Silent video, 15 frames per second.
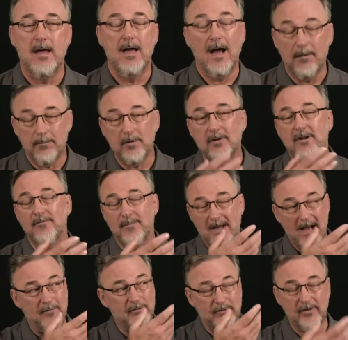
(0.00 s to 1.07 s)
And believe me,
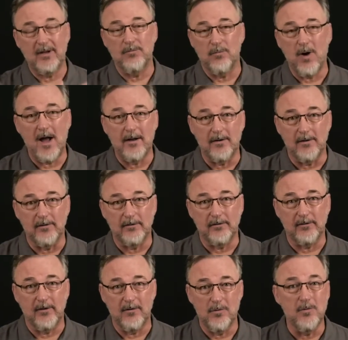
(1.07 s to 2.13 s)
I've seen writers
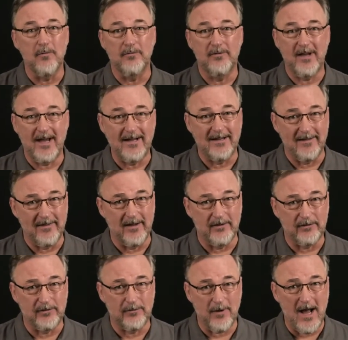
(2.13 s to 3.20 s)
who have taken this
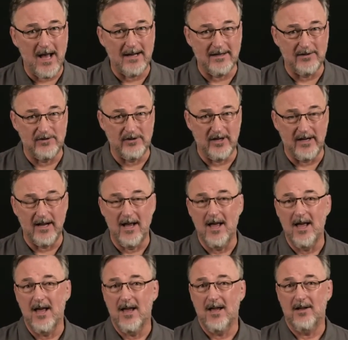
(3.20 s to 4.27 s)
strategy
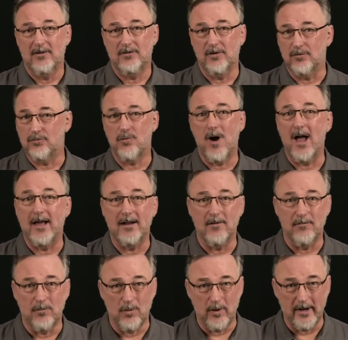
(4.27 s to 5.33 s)
to try and
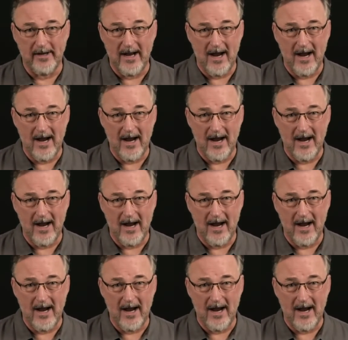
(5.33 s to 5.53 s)
avoid